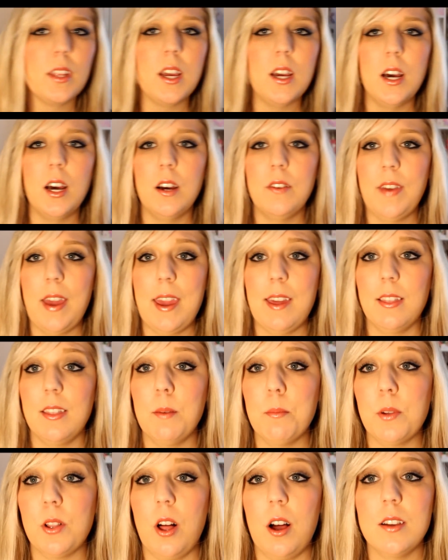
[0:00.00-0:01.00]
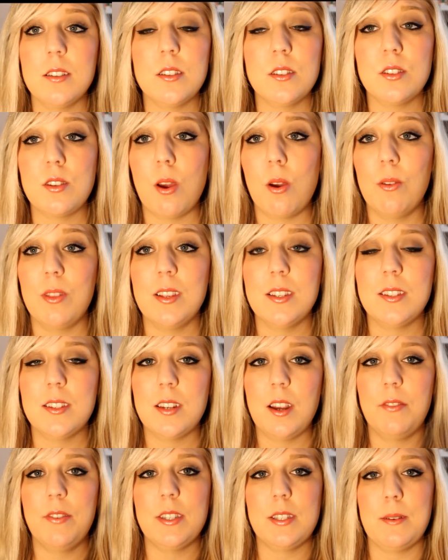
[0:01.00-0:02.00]
of a lip gloss. So this
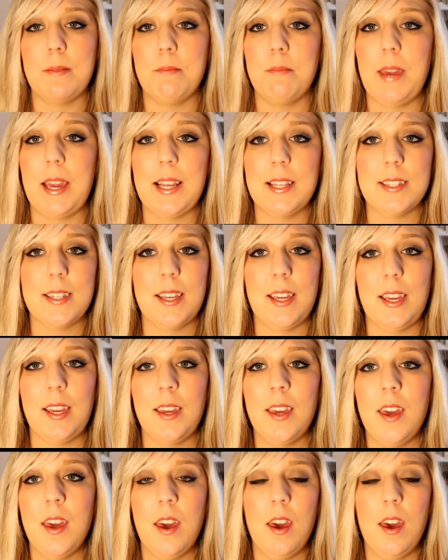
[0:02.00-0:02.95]
stuff is amazing.